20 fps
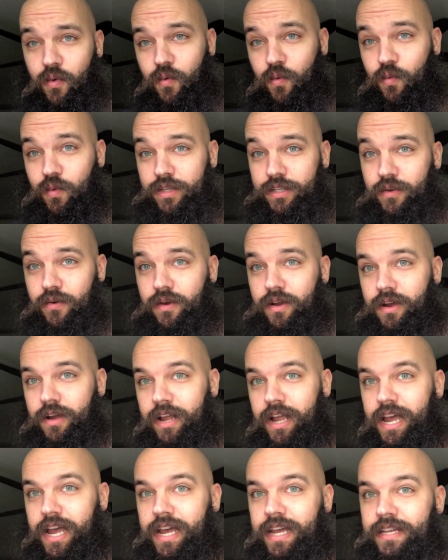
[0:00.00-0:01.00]
What's going on,
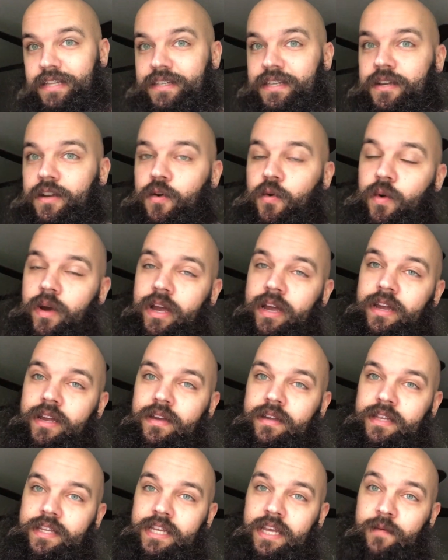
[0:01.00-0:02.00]
guys? Quick
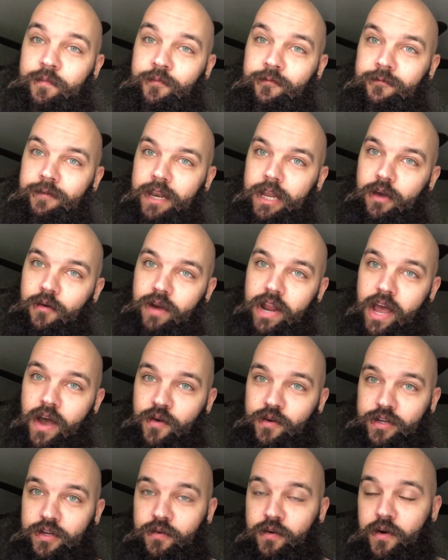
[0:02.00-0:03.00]
tip video on how
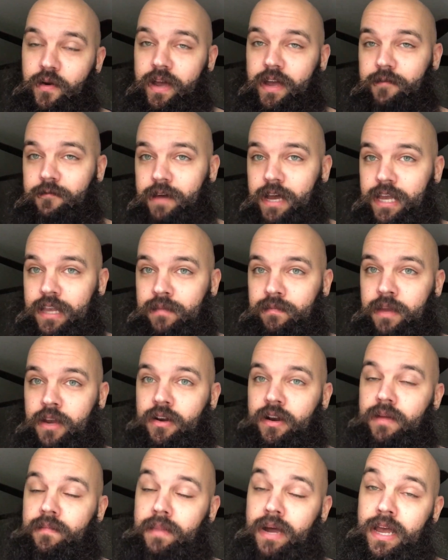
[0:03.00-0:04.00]
to grow a Viking
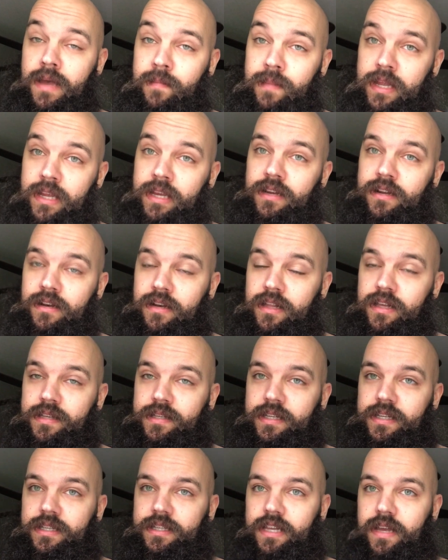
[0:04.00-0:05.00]
beard. In my opinion, this
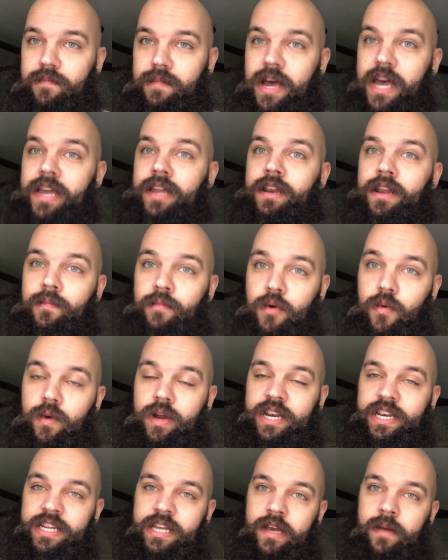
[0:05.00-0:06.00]
is my number
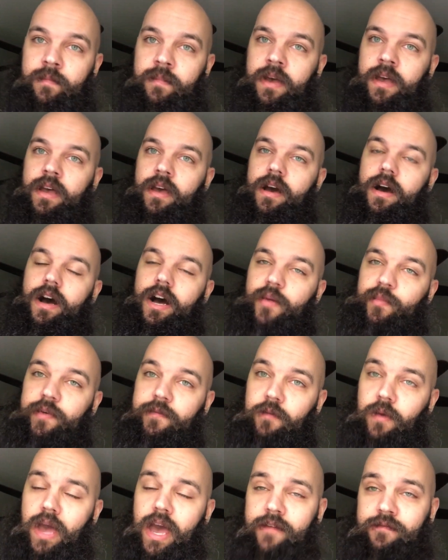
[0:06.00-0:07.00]
one tip. If
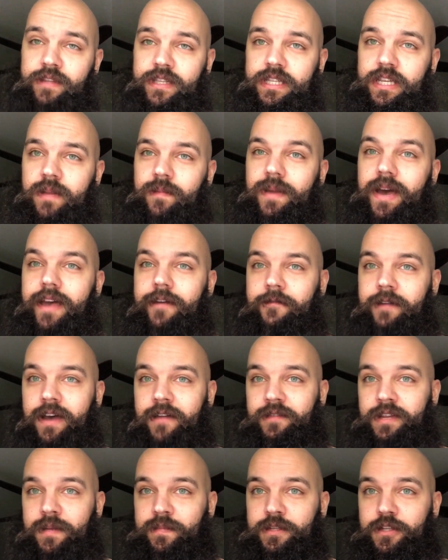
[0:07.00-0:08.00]
you haven't seen my
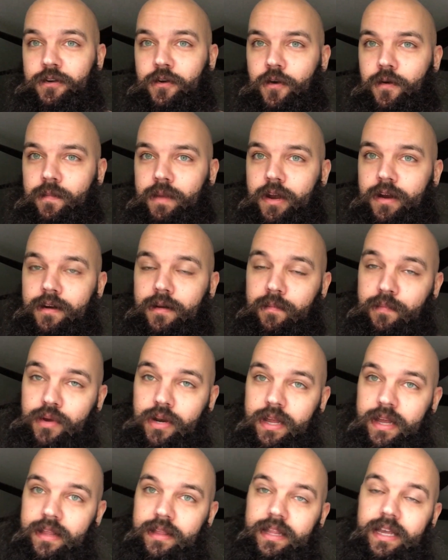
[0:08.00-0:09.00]
5 tips to grow a beard, I'll
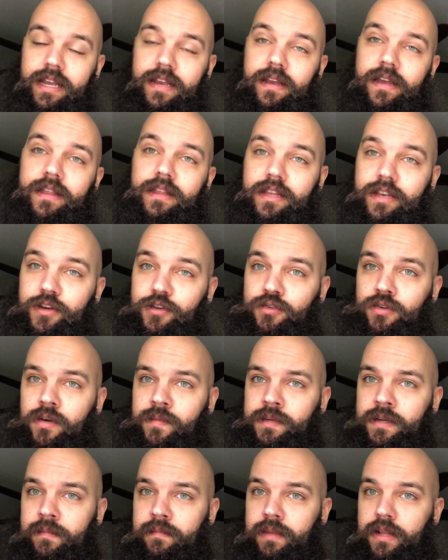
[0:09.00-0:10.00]
put a link in the
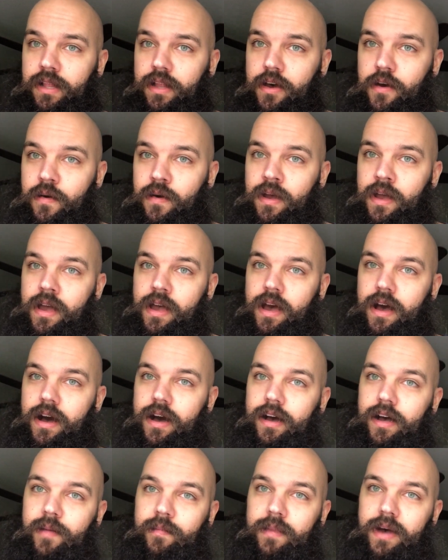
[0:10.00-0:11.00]
description below.
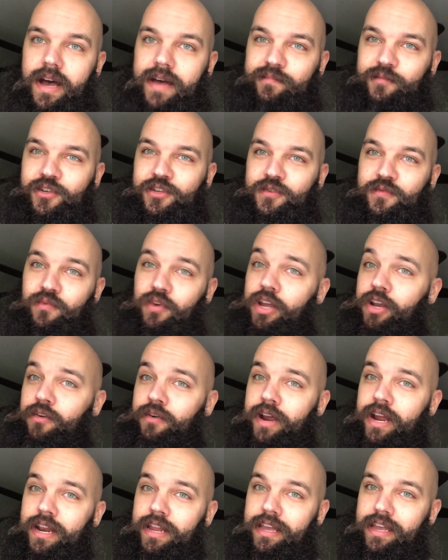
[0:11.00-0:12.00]
I'm just
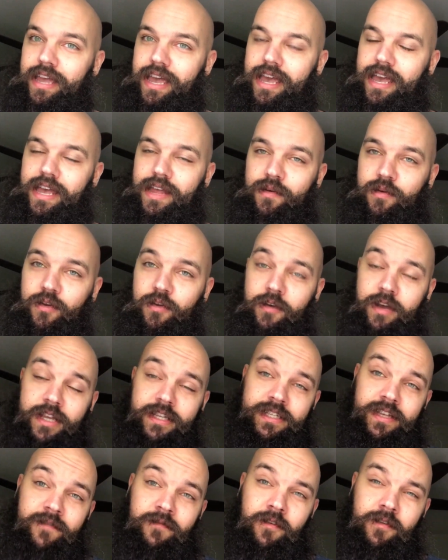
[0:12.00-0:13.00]
reiterating, and you
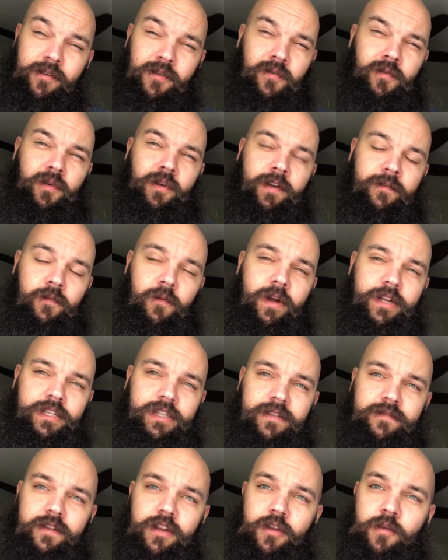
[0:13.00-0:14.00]
guys, if you're watching
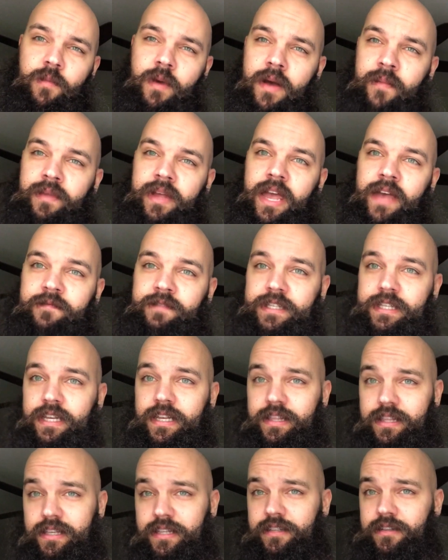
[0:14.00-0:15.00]
this video, you probably have
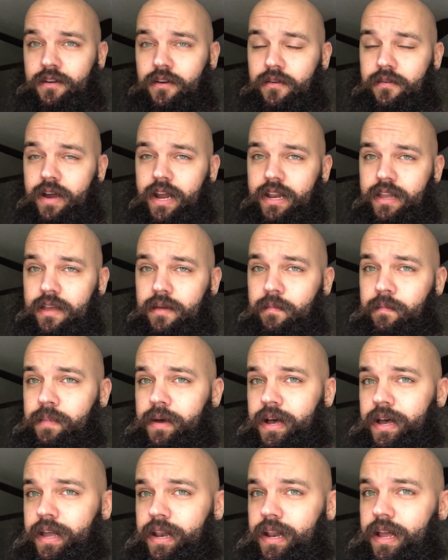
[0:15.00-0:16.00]
seen this already,
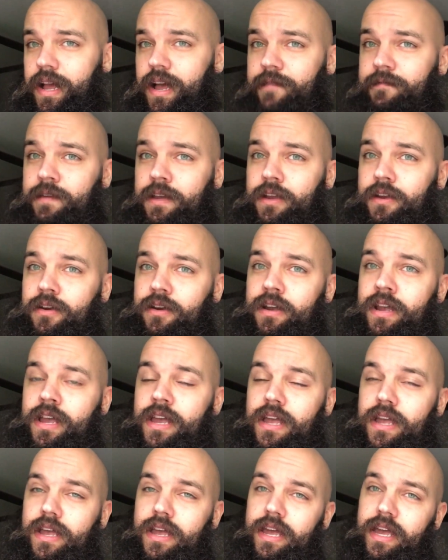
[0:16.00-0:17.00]
but I figure
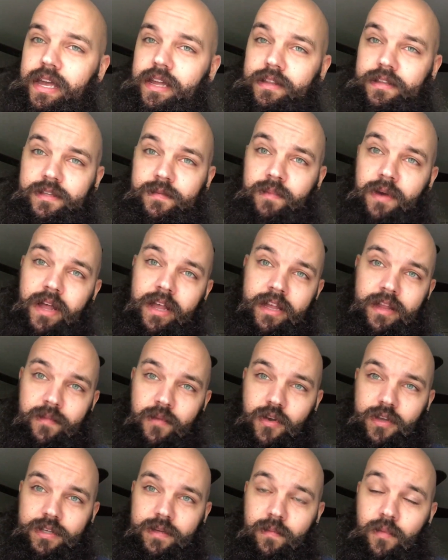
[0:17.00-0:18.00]
it's probably the
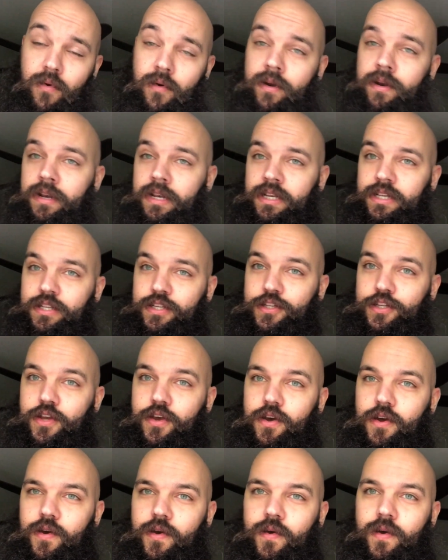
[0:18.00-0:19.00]
most important,
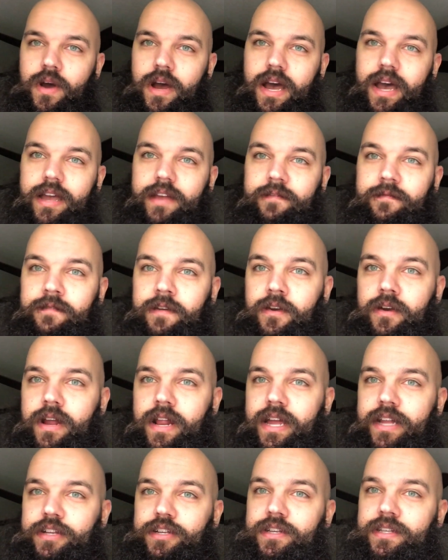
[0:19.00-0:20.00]
so I figured
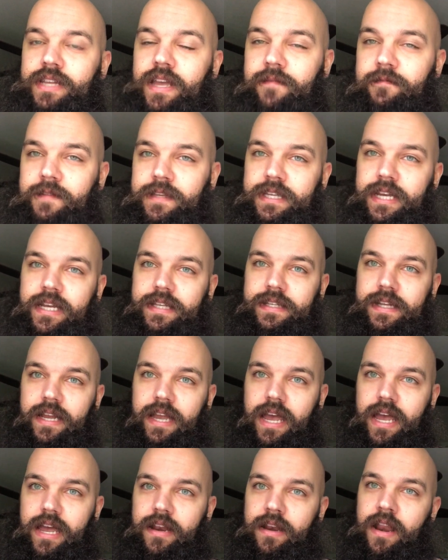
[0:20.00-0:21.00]
I'd just emphasize it
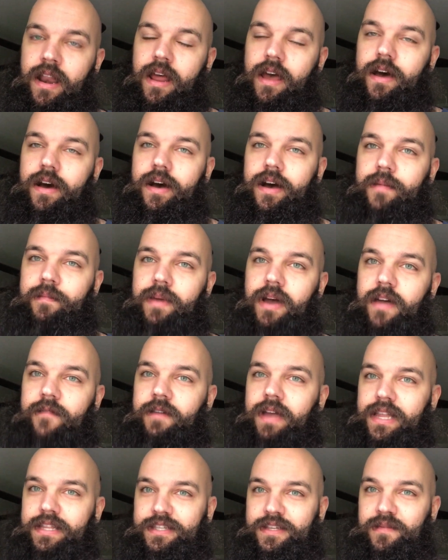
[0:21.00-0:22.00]
again. I've
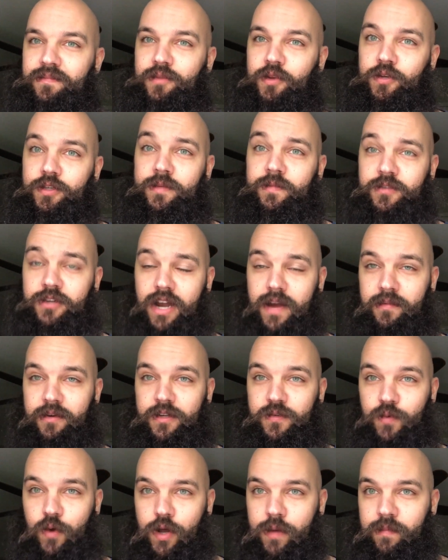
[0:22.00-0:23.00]
got some new
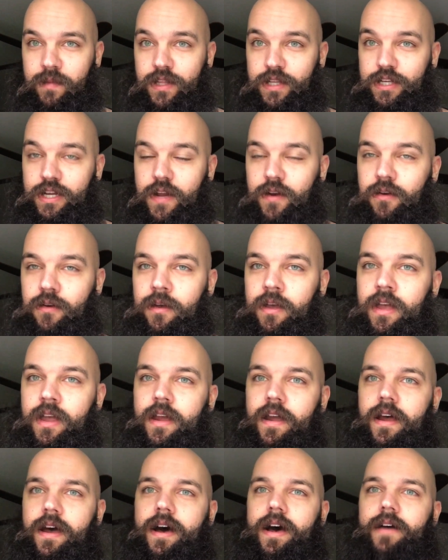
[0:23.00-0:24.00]
subscribers. Welcome to the channel.
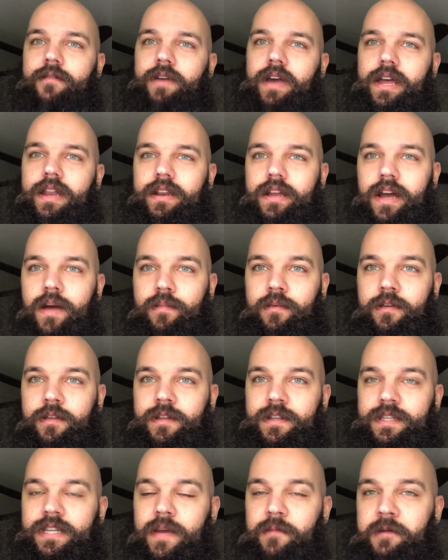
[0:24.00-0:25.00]
I've gotten a couple of
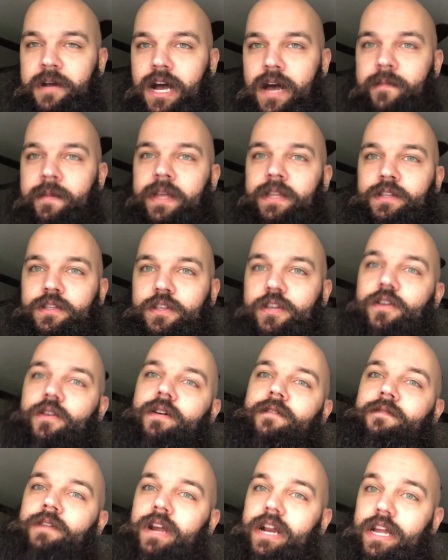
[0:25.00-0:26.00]
the same comments, so I
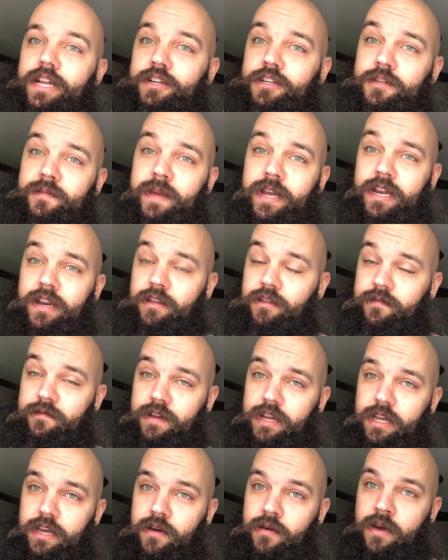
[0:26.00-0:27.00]
figured I'd just make another
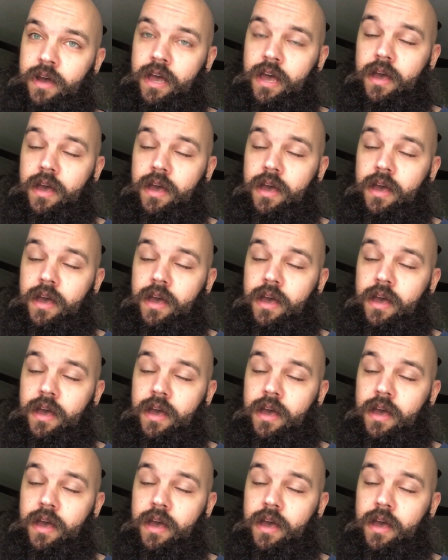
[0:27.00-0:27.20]
video.